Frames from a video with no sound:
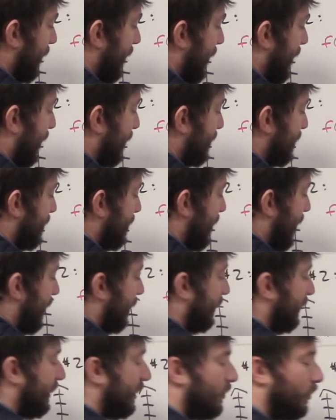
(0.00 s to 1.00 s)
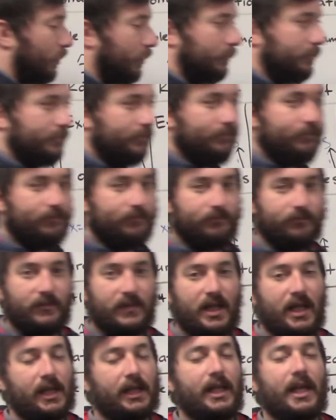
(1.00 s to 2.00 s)
x not equal?
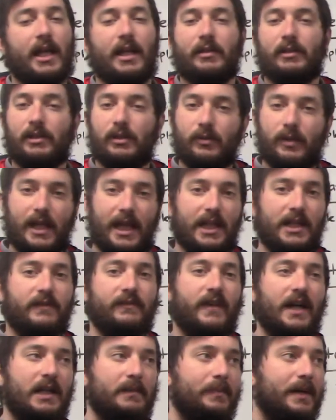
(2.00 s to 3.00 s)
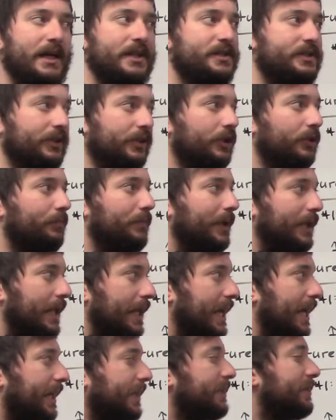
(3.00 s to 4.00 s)
Again, you can't divide by 0, but
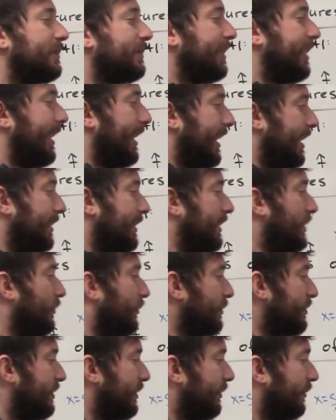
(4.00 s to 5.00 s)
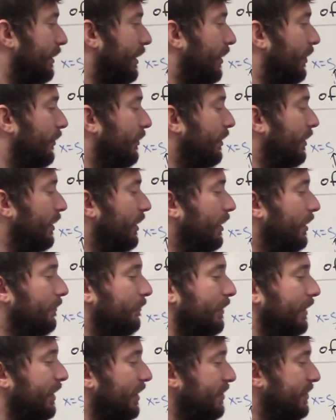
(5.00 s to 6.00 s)
x can equal 0
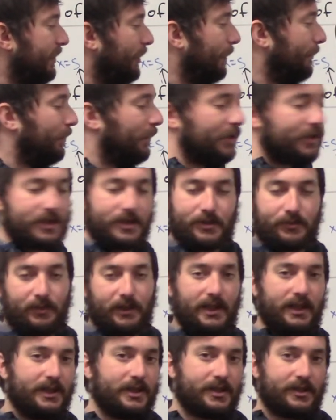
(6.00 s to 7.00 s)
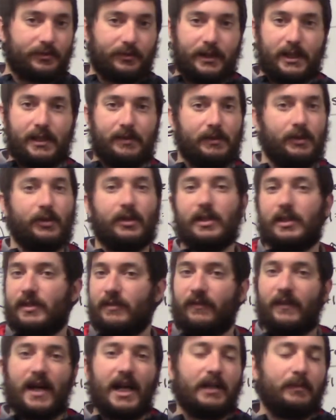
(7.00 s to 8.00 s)
because 0 plus 3 is 3. You can
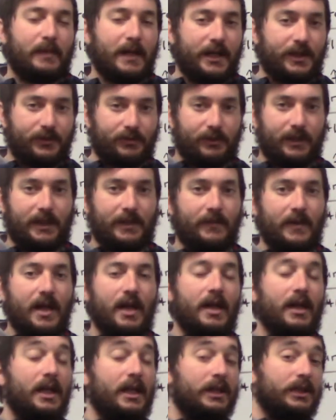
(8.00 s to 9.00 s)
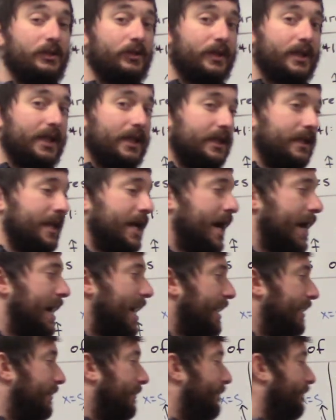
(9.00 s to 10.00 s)
divide by 3. You
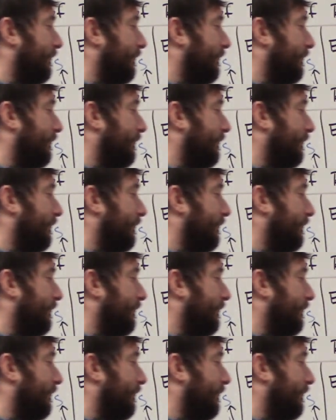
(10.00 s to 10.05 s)
cannot